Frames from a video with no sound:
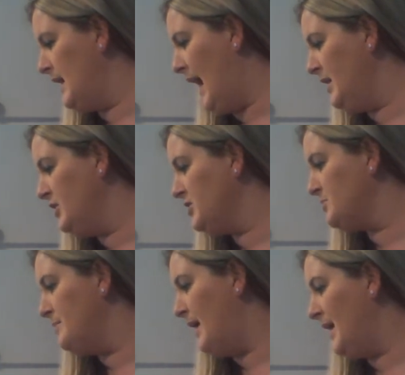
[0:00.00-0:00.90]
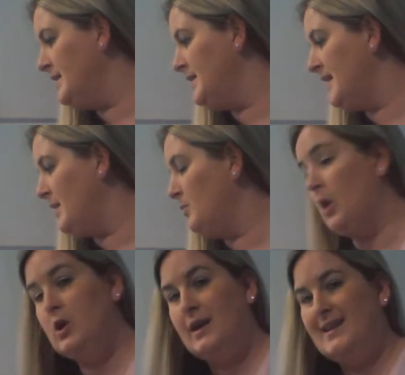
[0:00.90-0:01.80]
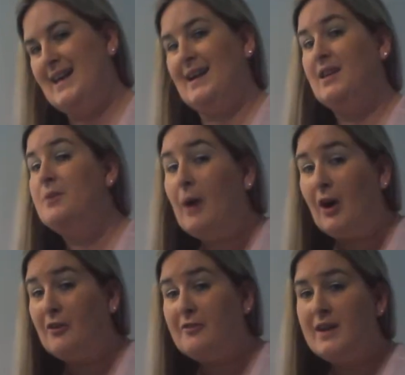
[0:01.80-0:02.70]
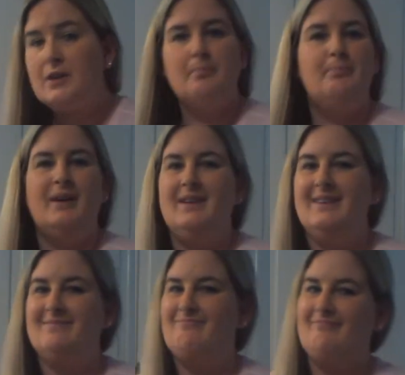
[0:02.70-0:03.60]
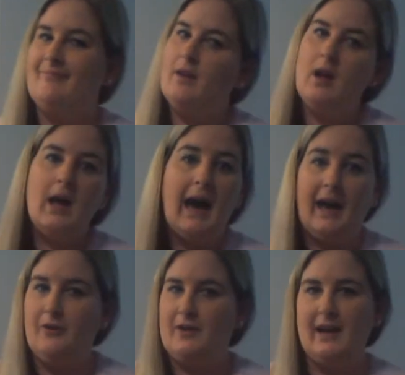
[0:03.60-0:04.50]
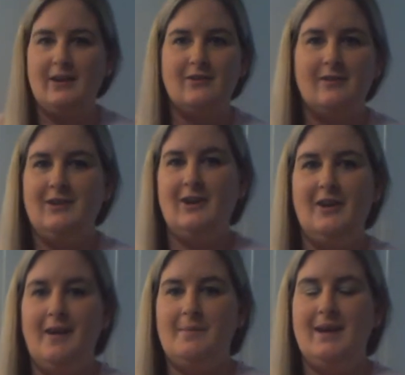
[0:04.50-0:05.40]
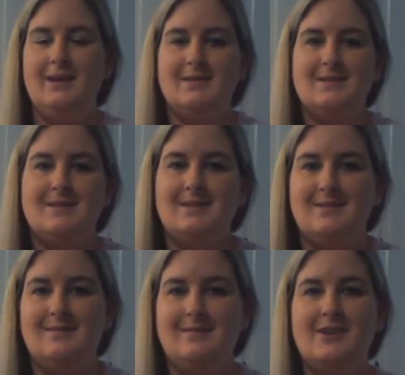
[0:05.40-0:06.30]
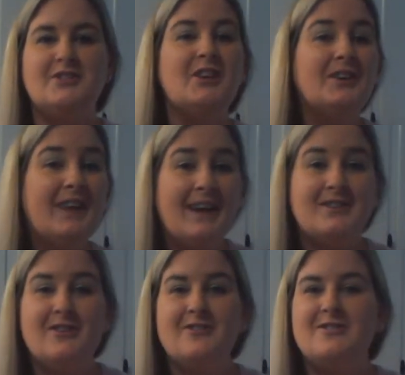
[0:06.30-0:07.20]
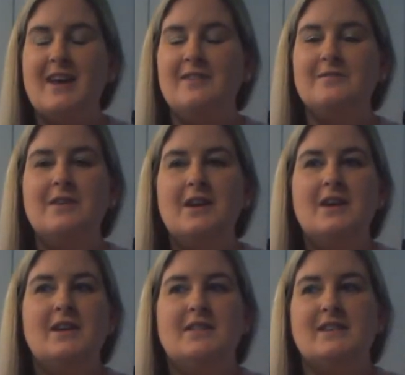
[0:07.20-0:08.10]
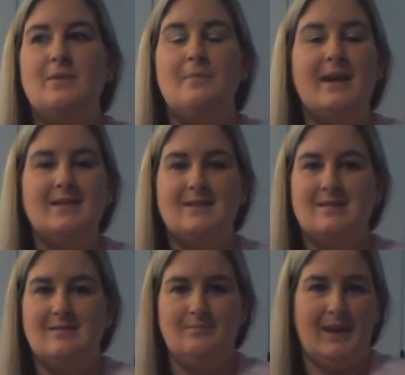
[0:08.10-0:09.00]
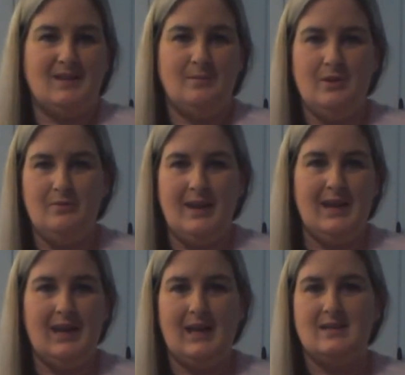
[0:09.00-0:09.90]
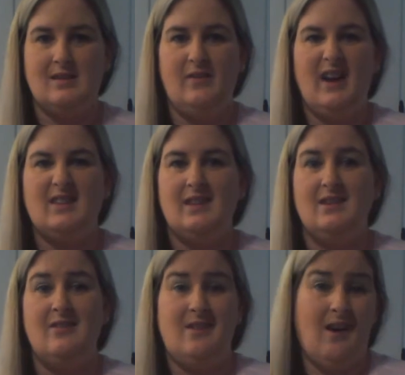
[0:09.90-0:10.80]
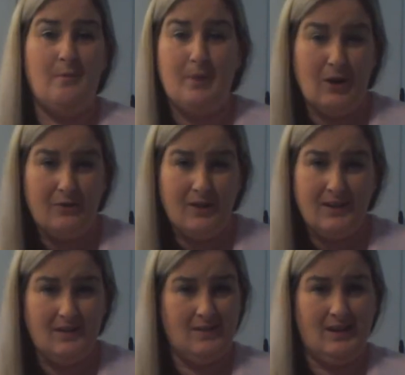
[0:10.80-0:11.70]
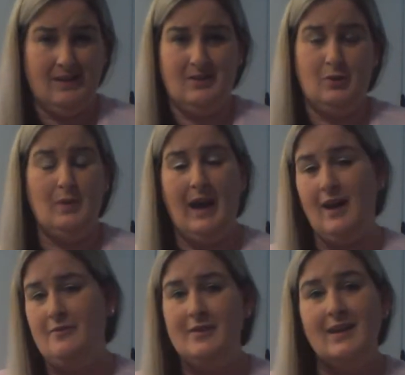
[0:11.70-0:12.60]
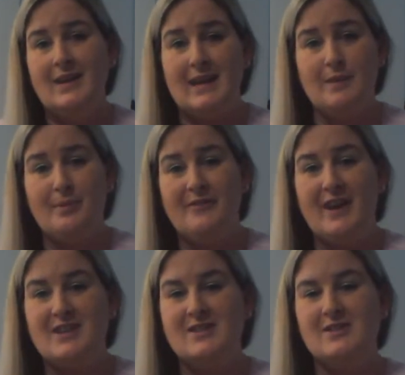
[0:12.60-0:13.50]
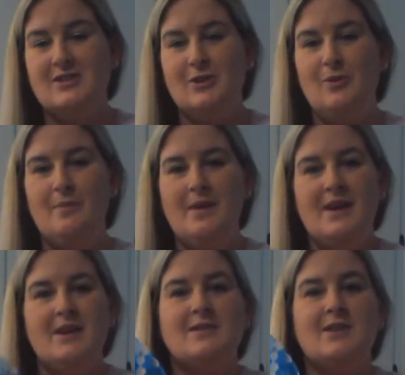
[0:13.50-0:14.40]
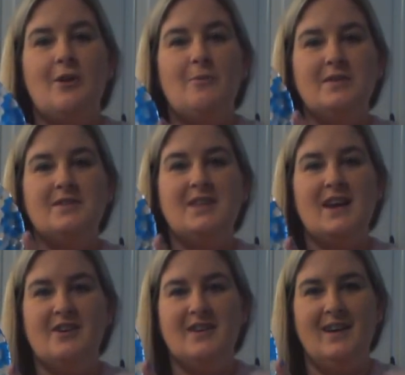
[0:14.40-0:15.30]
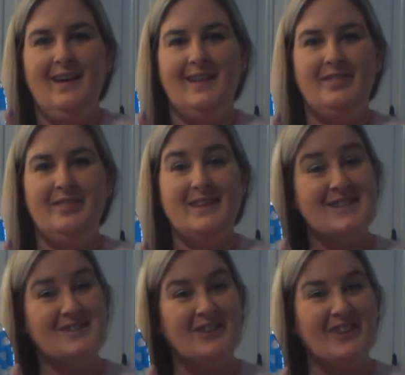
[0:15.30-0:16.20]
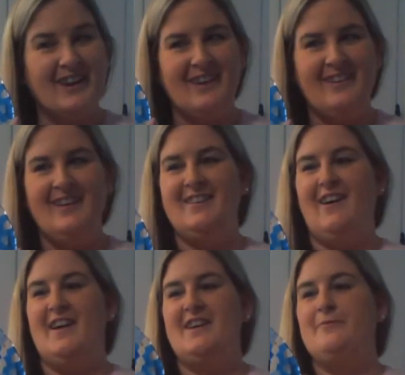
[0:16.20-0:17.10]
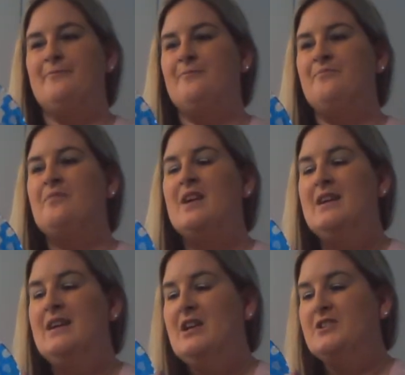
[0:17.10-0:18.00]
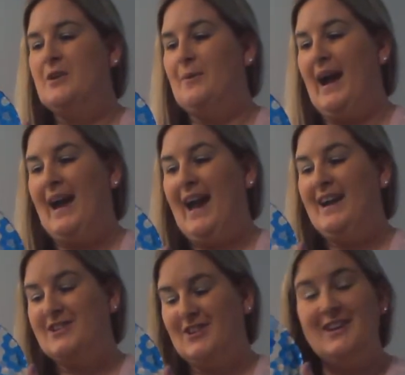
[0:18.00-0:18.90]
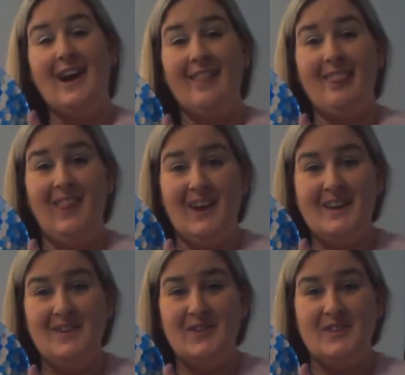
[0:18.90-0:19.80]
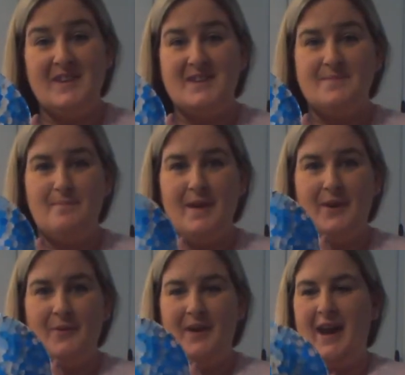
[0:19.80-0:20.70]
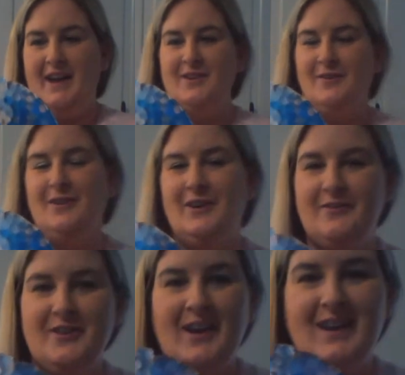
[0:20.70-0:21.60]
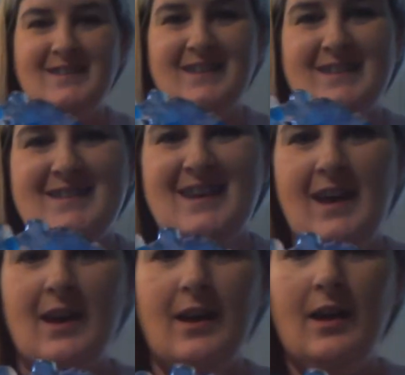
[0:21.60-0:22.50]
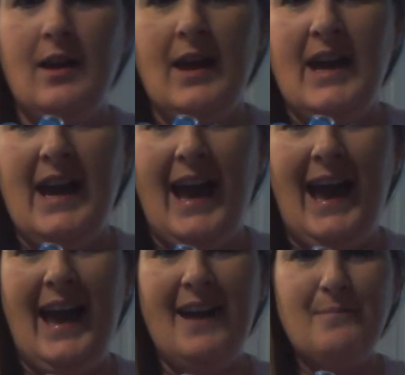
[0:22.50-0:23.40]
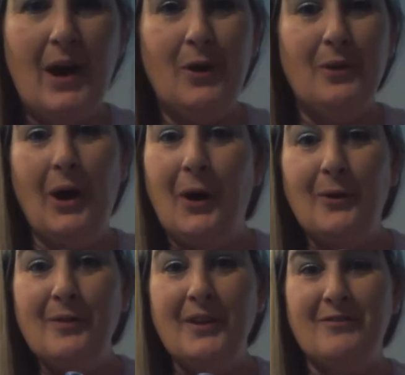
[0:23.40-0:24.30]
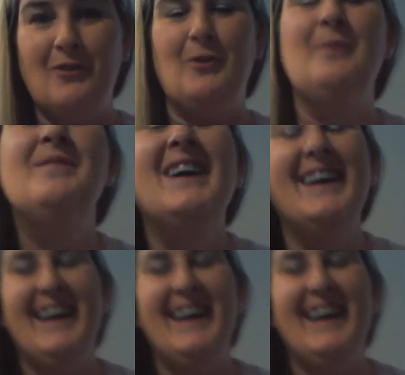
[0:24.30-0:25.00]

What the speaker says: I noticed with mine that they weren't exactly perfect, but I don't care. You know, I mean, they're Suncatchers. They don't, that's what makes them unique, is the fact that they're not perfect and they do have imperfections to them. So once they are done, this is what they're going to look like. So I actually got lucky with this big one. I don't know if you guys can see it. I had my own hole that formed.